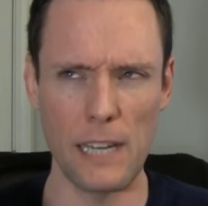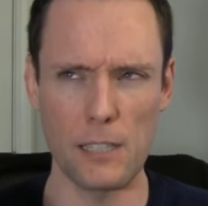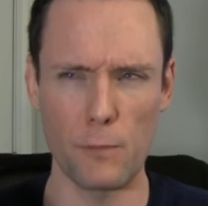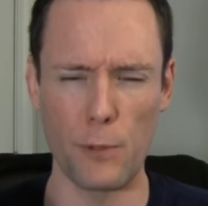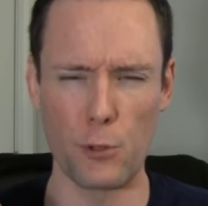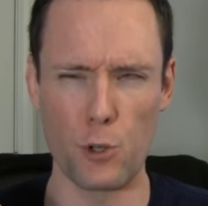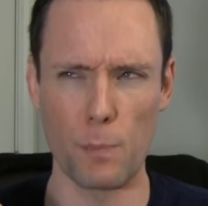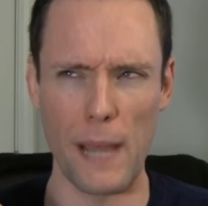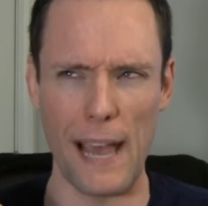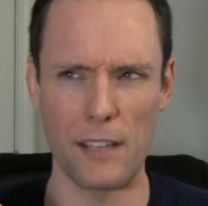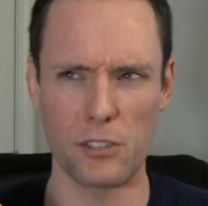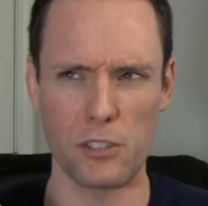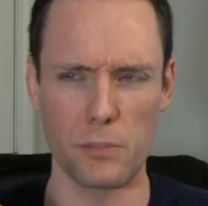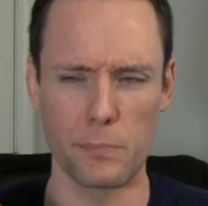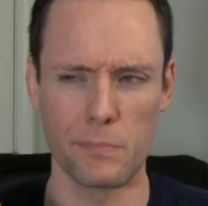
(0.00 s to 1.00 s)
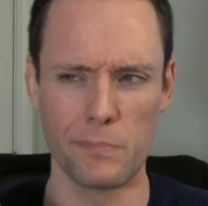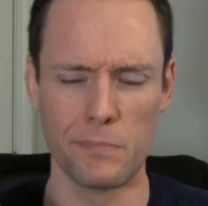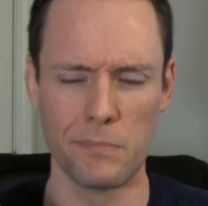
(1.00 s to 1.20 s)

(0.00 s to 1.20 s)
Days of Future Past.